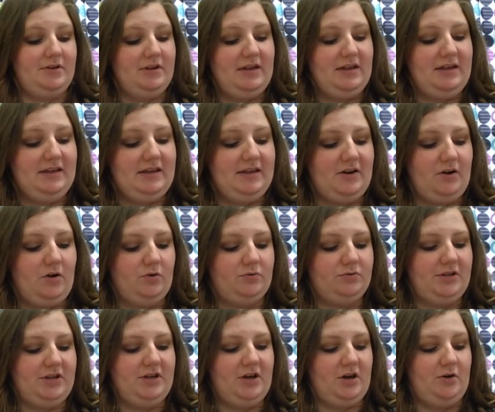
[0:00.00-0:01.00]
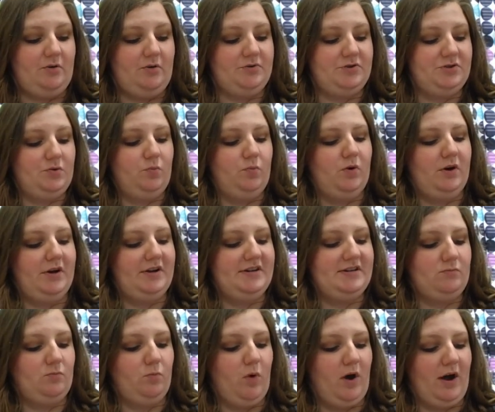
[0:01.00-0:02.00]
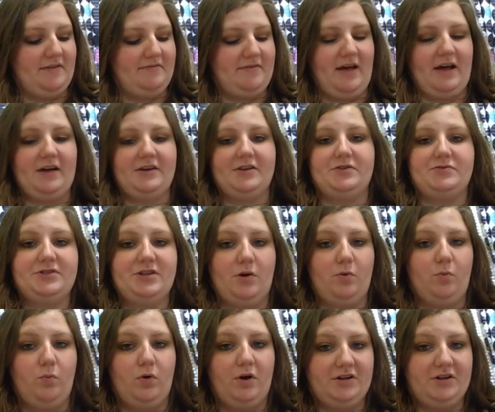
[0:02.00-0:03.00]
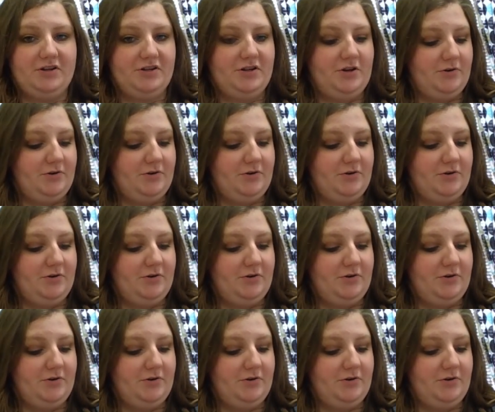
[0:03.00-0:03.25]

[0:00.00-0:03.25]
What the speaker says: can only go to one y value. So 1 could go to